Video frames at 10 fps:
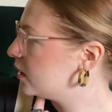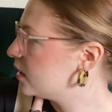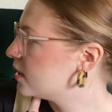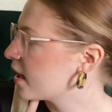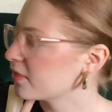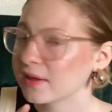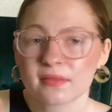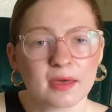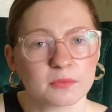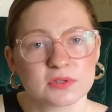nothing
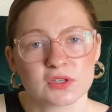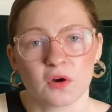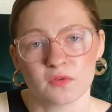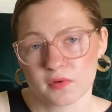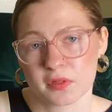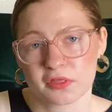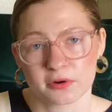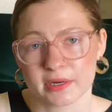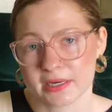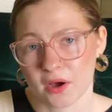that was over
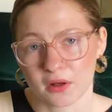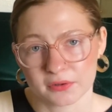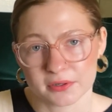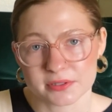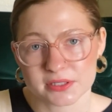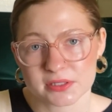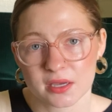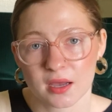$30.